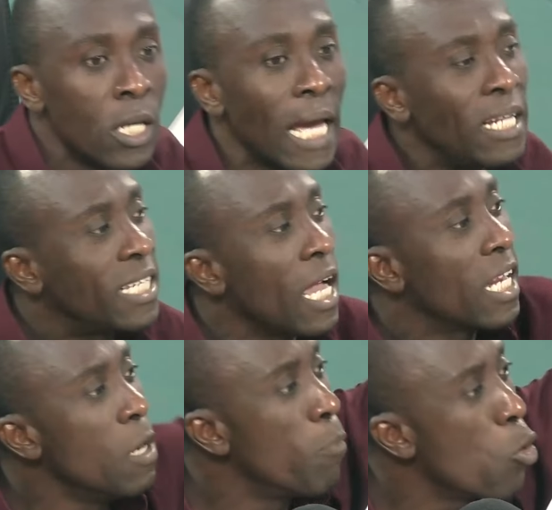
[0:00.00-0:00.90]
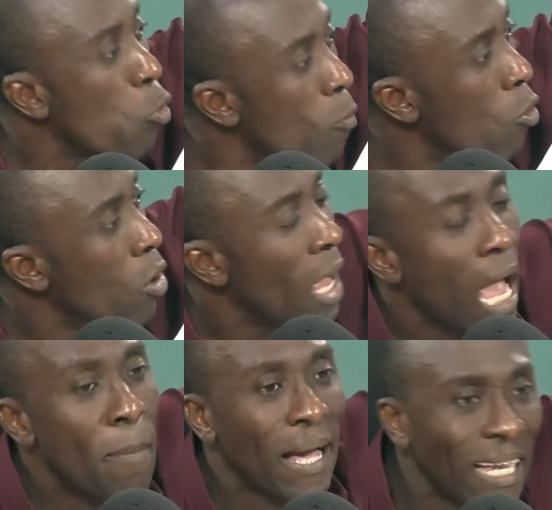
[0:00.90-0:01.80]
yet it's a green book,
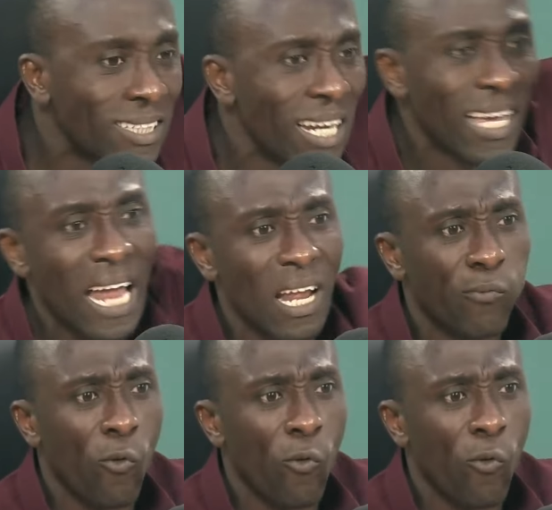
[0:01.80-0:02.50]
ebe catch a Ghana for.